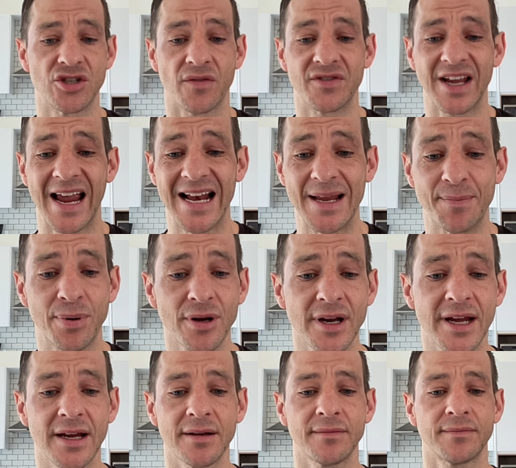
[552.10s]
of daily
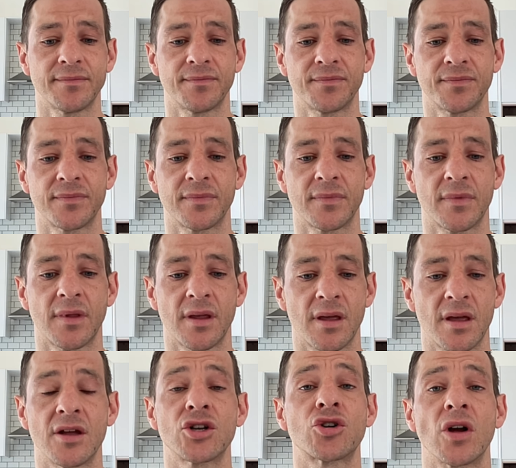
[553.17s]
pulling,
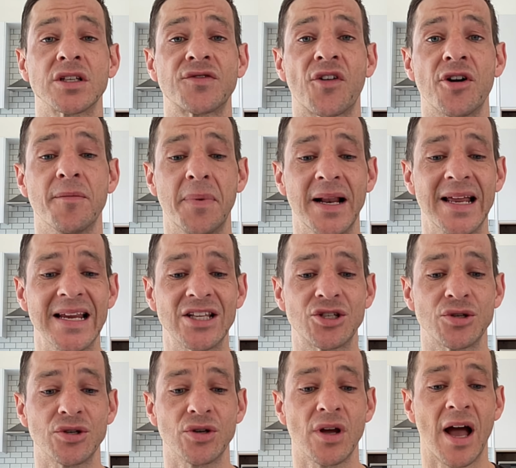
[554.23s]
transferability
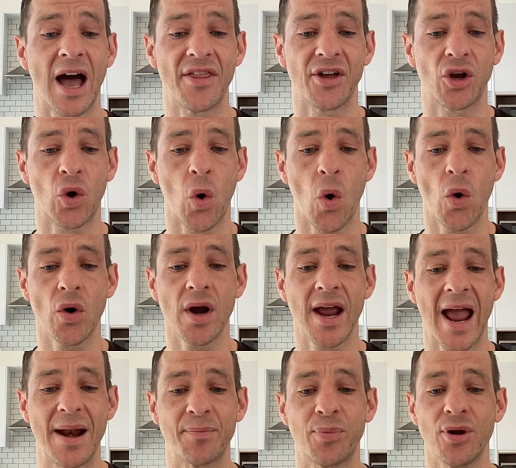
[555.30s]
to other core
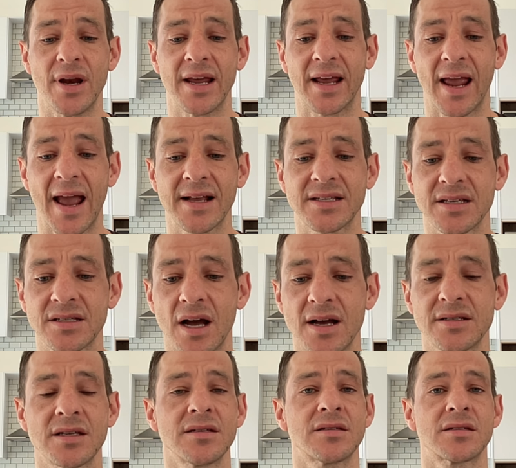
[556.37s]
and pulling
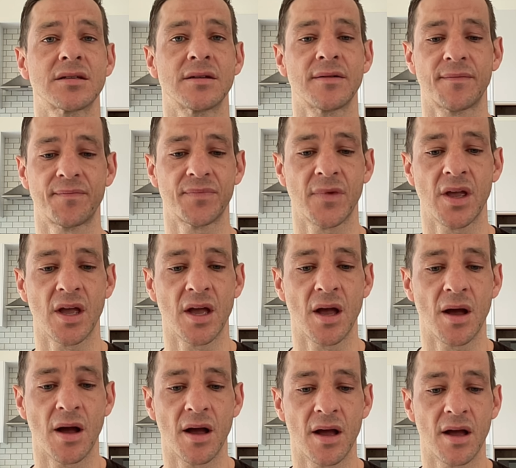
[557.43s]
exercises
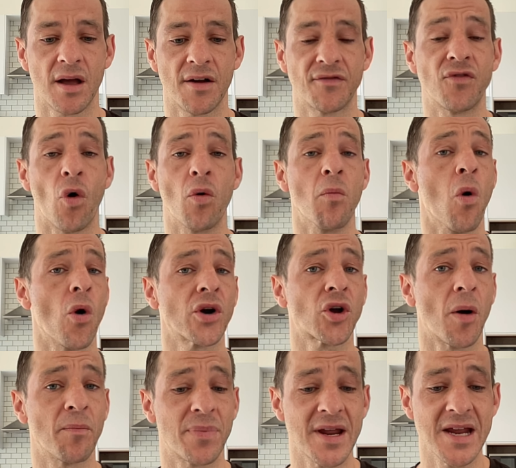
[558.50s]
for more
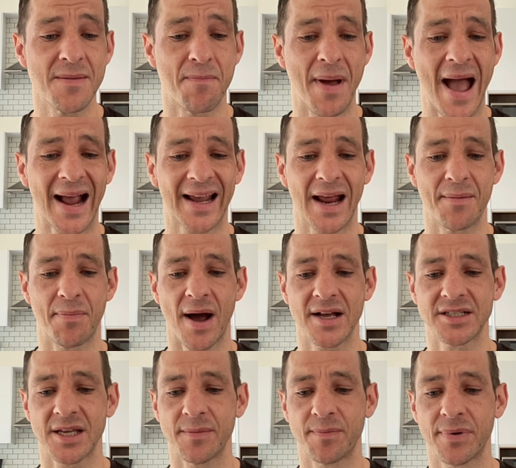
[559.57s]
complete back and
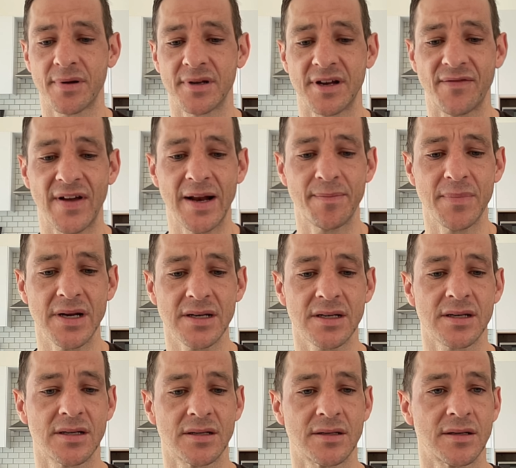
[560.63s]
bicep development.
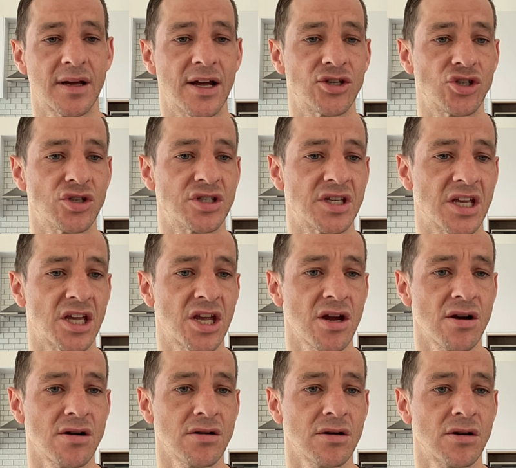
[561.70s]
As you see
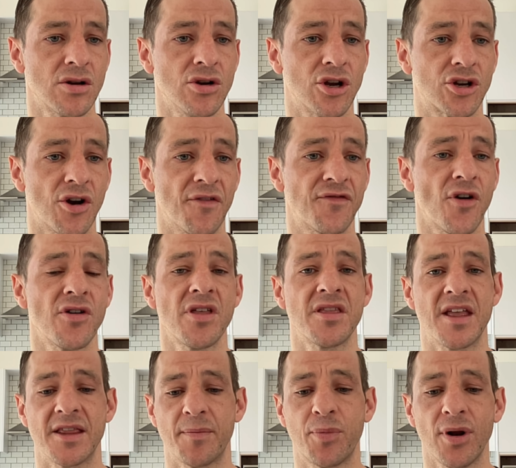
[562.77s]
here, look no further
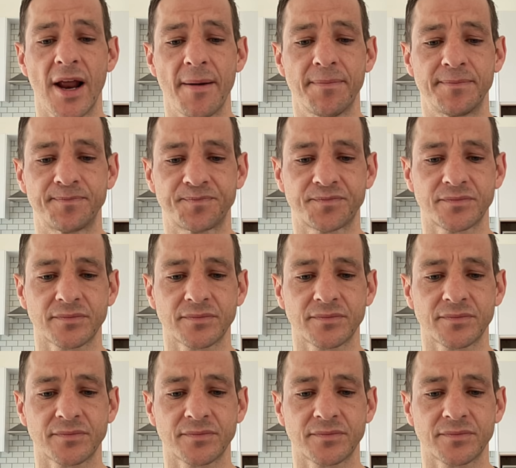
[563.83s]
than the pull-up.